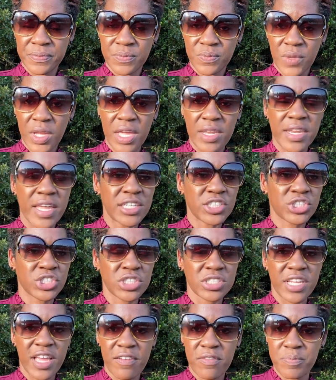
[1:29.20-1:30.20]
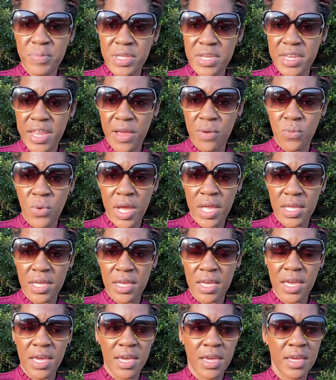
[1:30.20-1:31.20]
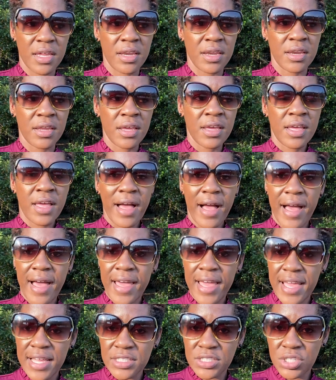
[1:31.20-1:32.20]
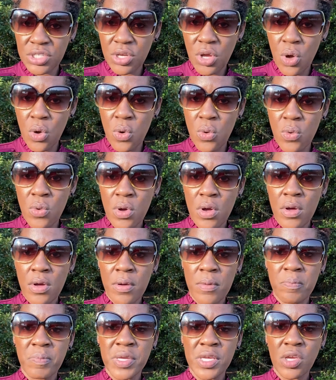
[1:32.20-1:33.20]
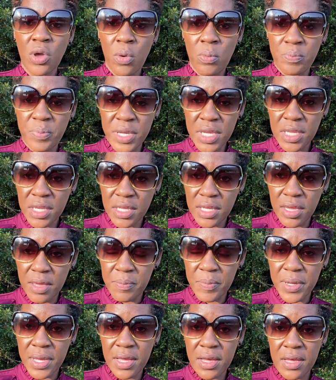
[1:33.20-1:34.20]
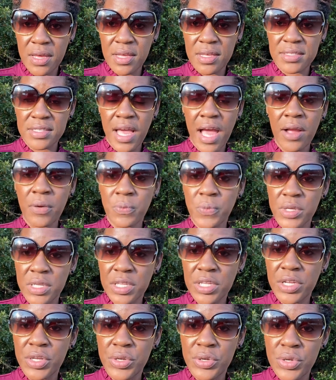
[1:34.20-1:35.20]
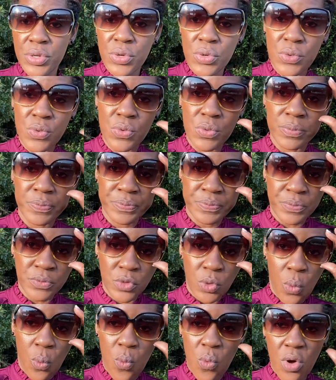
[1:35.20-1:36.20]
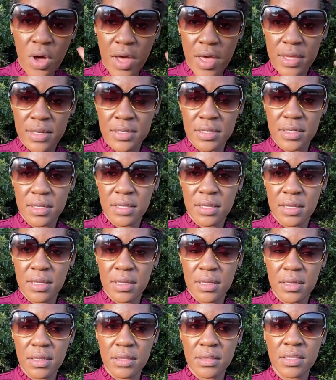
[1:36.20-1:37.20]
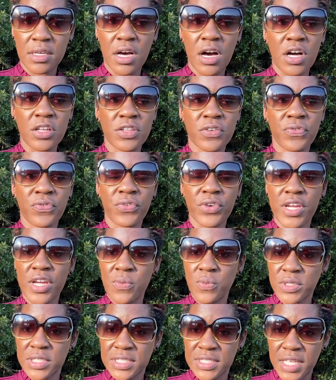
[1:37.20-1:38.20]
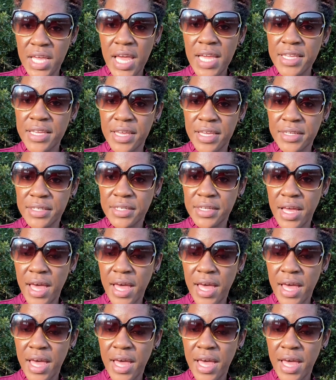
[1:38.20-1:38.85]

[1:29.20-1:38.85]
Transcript: And that shouldn't have been that way. And I had to go be obedient because I really knew what the other friend was saying.